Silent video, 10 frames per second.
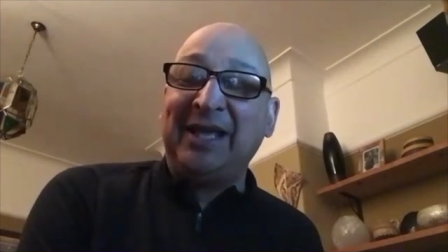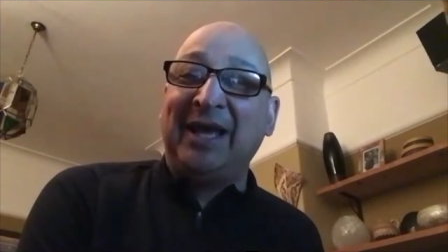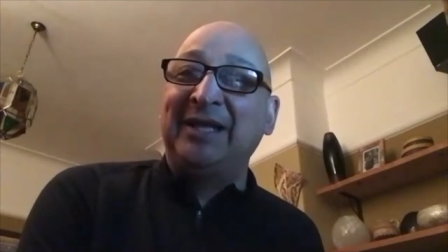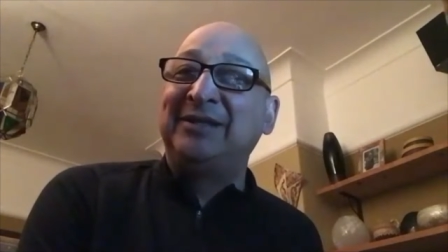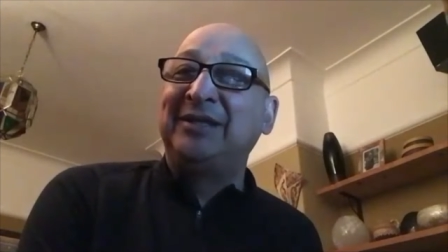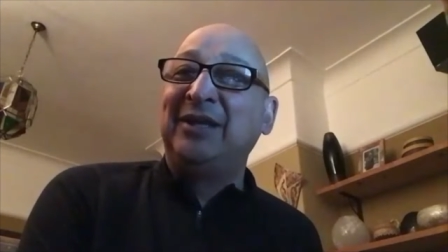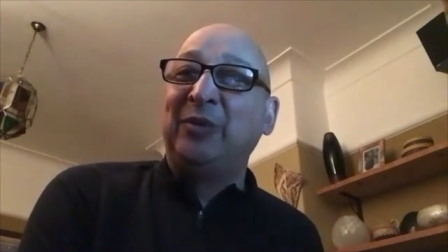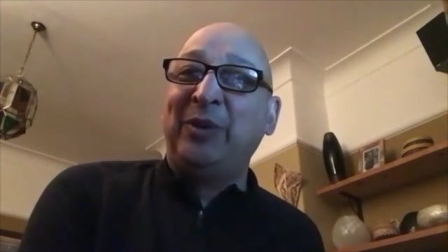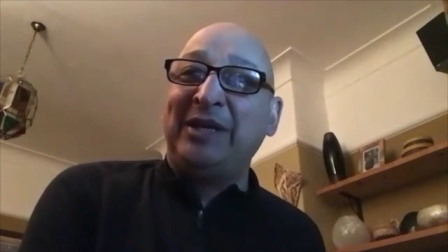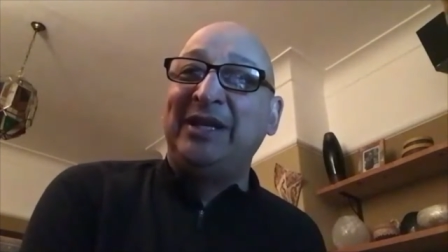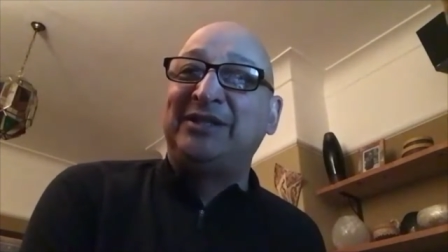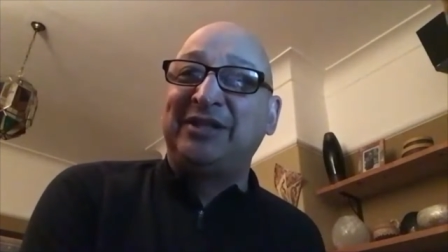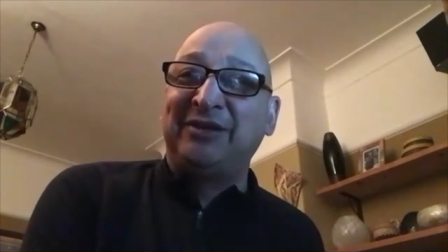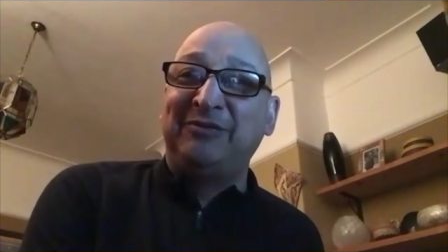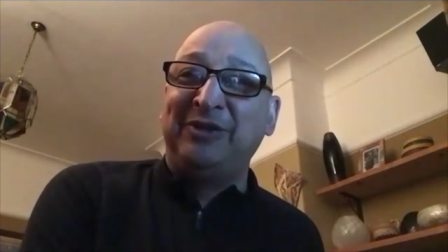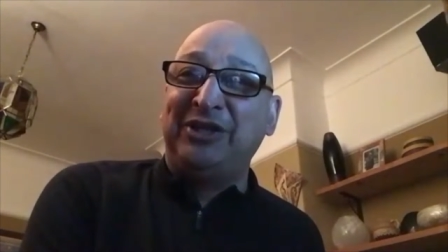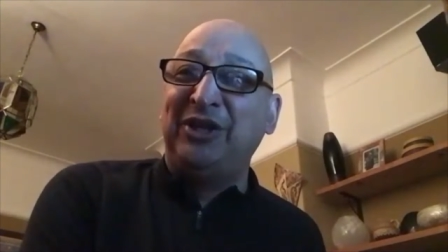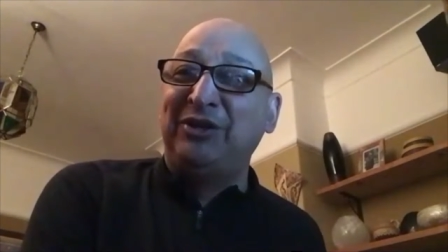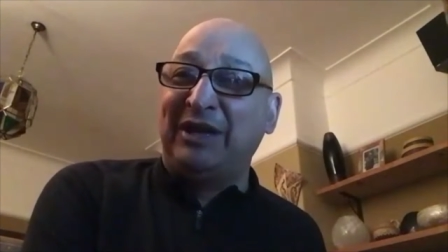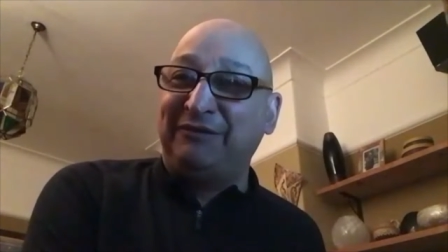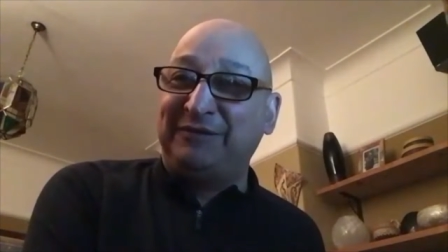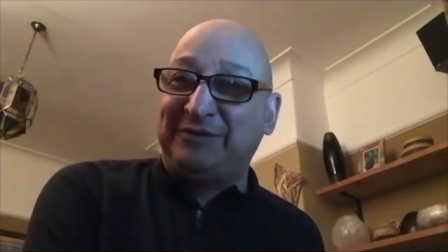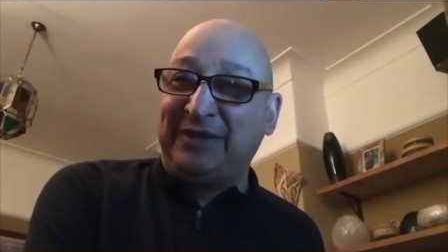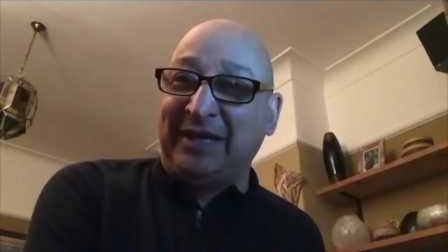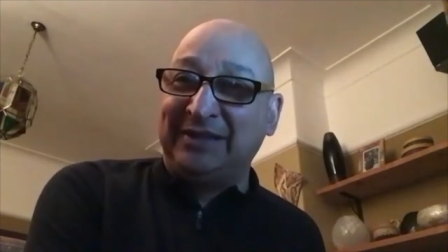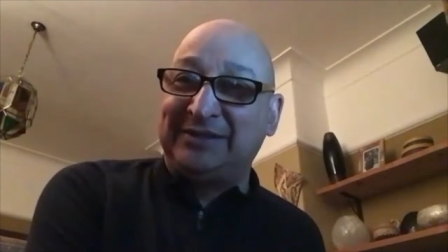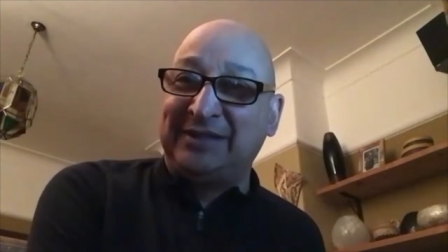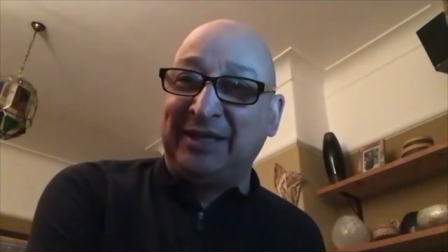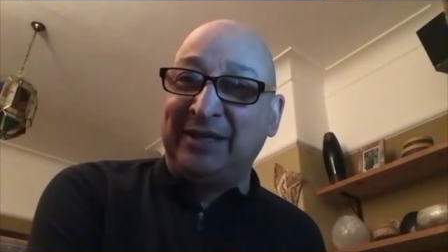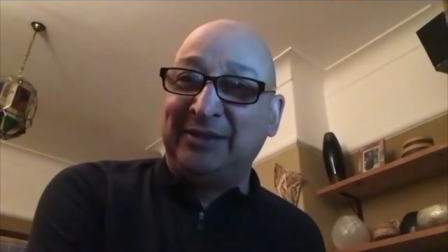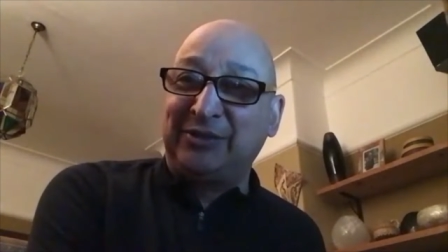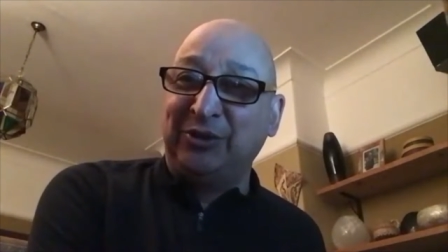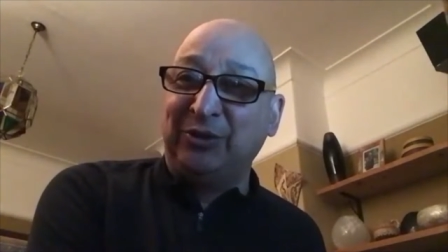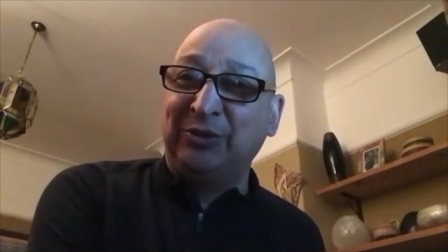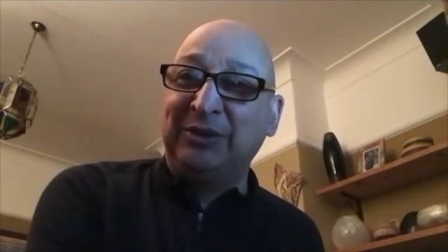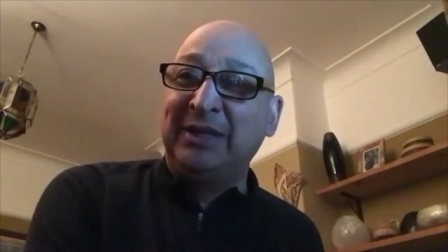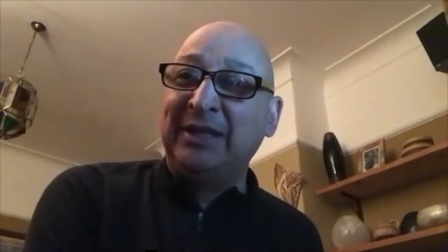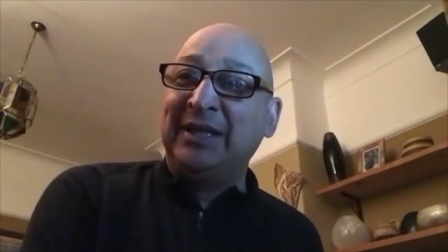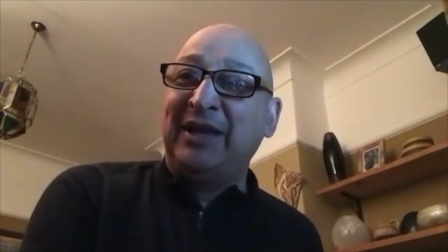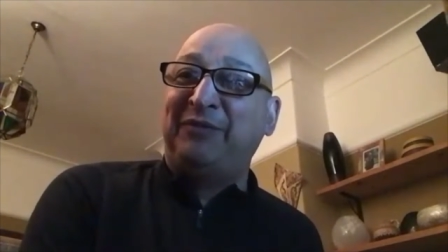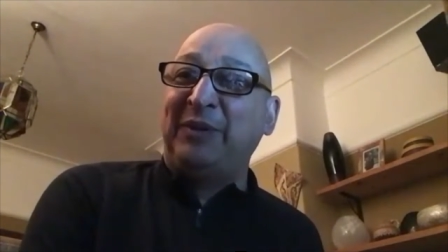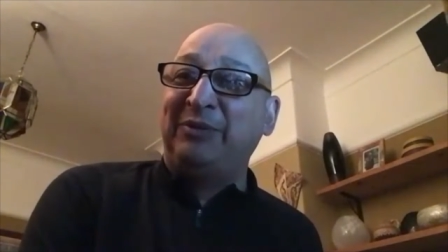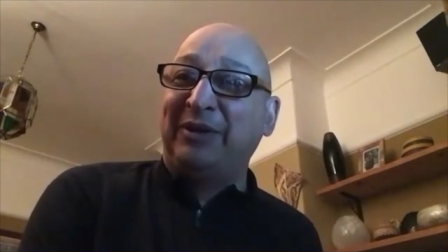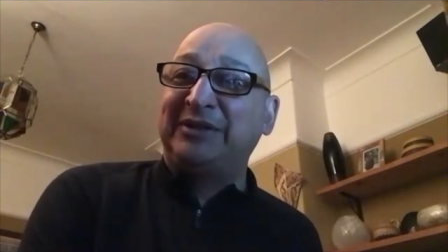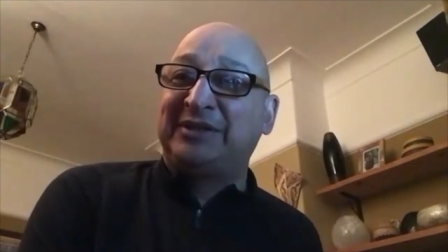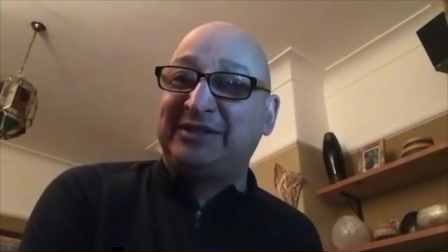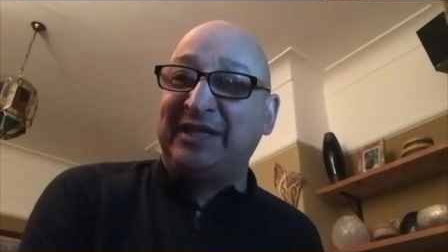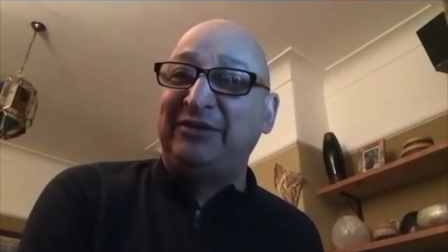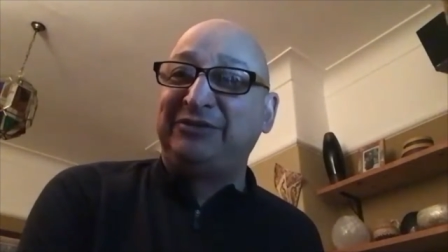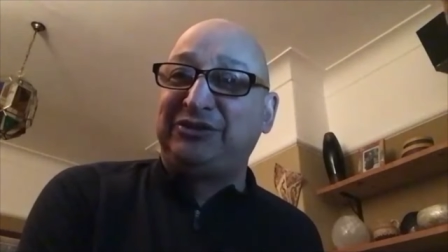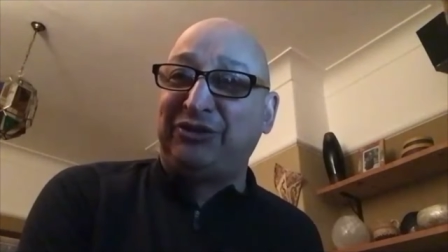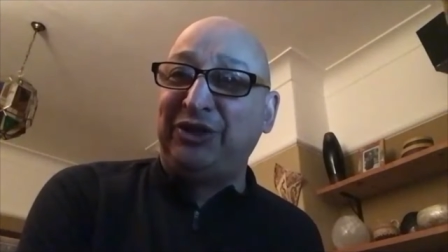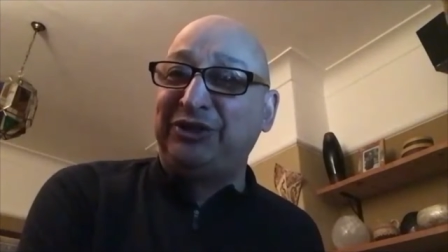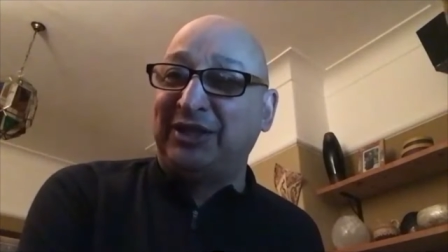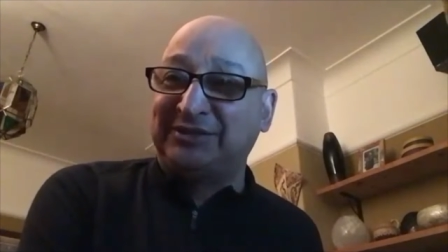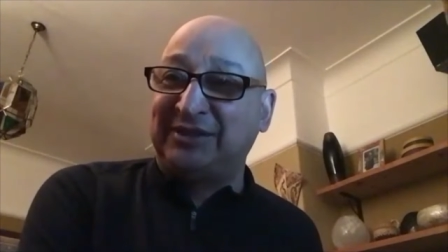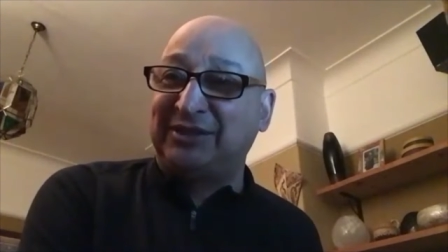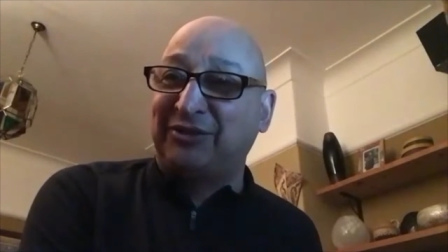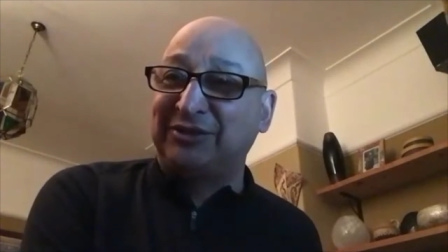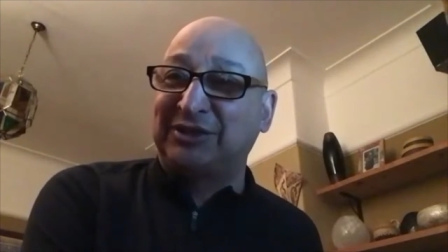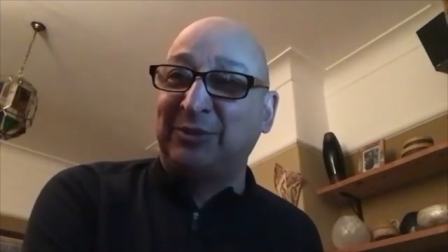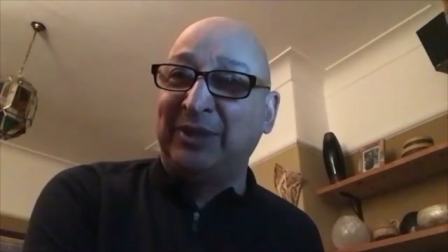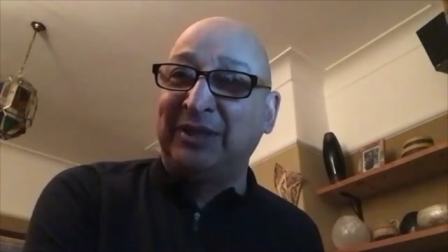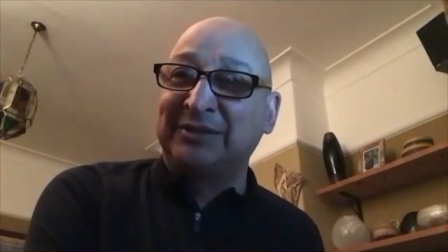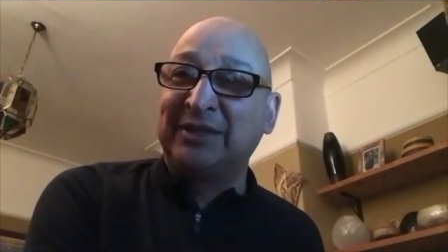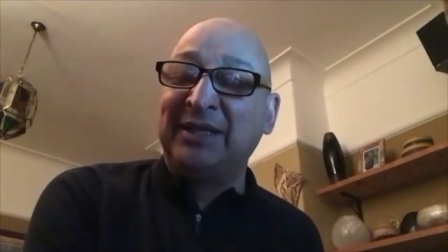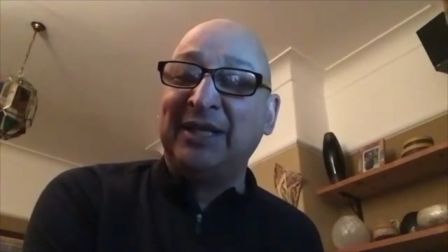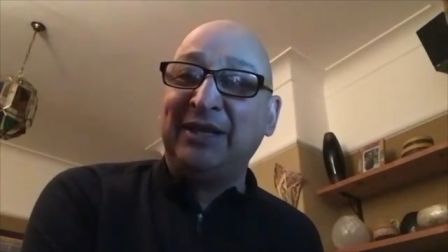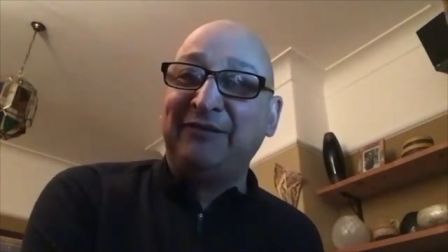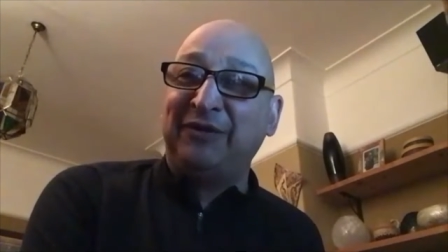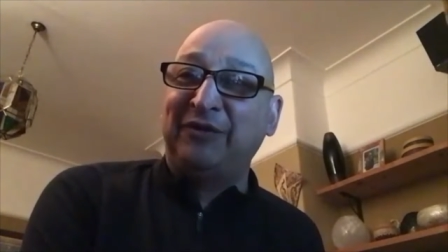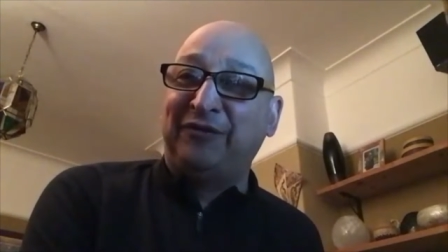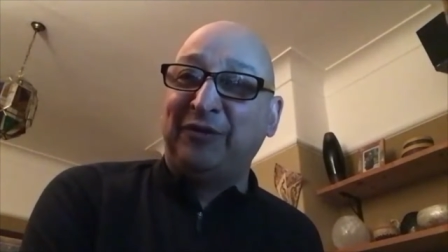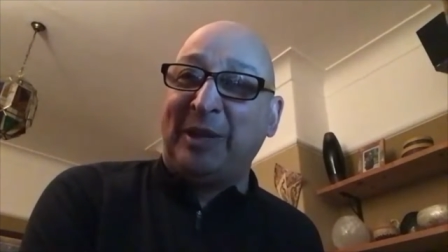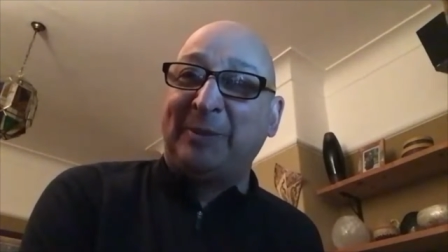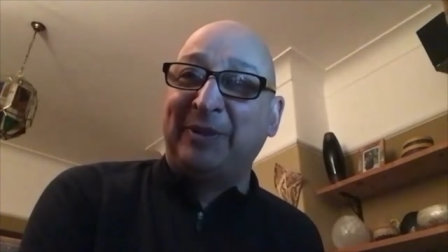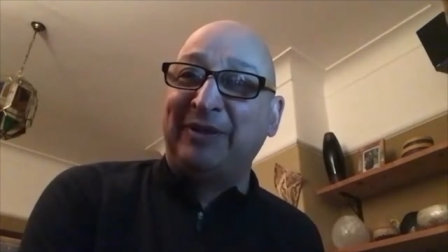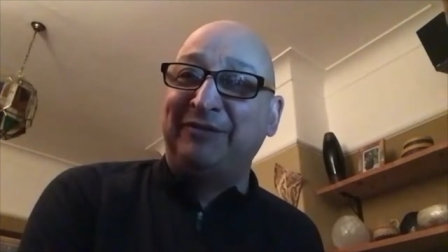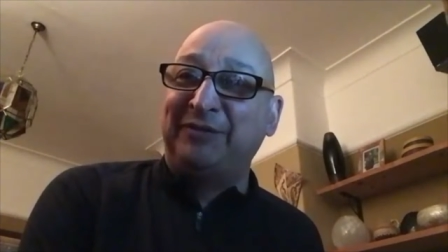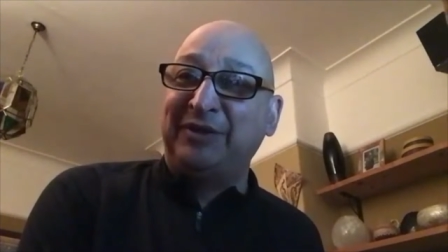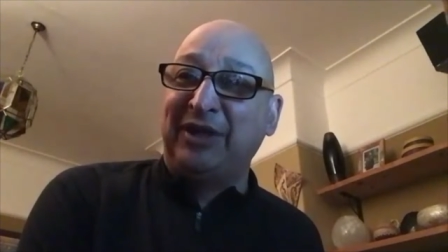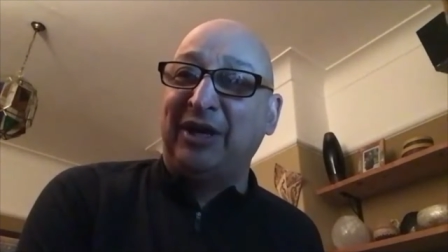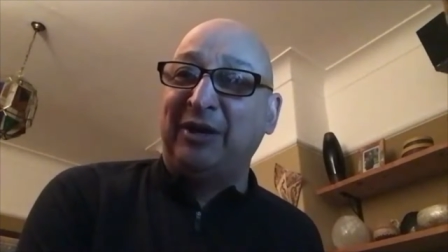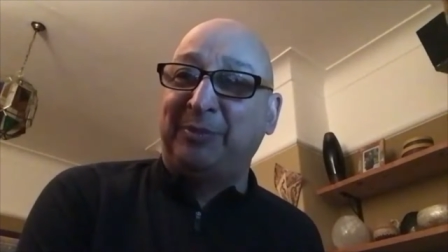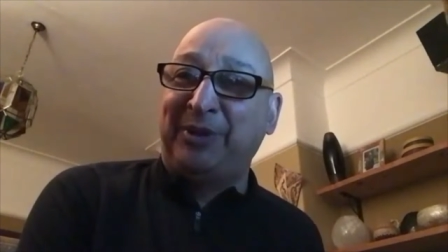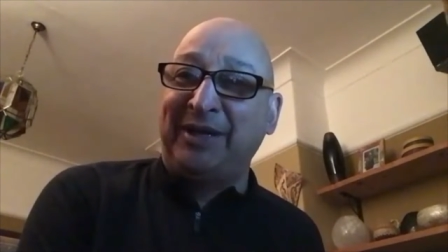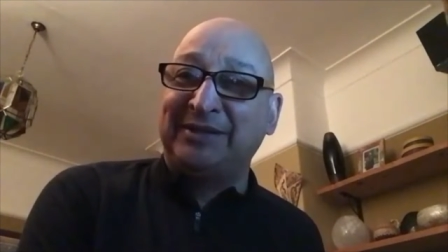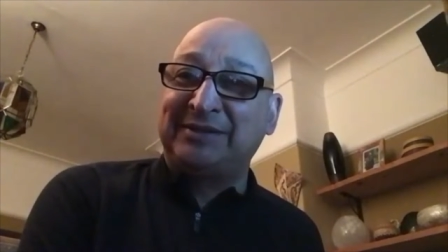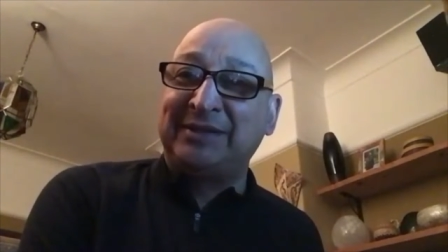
And we need to renew that, that uh, call if we want to see true justice across the world for, for people of, that are oppressed